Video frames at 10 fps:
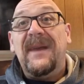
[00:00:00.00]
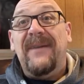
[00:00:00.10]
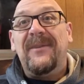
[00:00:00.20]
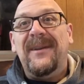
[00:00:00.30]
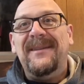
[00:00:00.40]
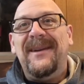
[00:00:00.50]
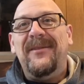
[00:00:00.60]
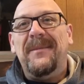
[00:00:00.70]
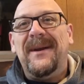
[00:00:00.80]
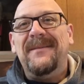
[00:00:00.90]
Have a great day,
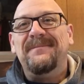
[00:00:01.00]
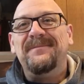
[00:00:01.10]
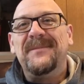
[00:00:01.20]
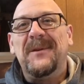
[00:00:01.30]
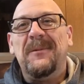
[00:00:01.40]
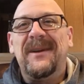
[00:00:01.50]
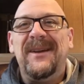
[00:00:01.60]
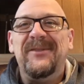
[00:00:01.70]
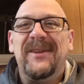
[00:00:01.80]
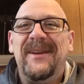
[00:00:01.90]
everybody. We'll
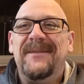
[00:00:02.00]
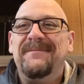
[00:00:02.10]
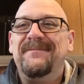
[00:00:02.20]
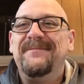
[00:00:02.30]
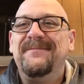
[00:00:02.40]
catch you later.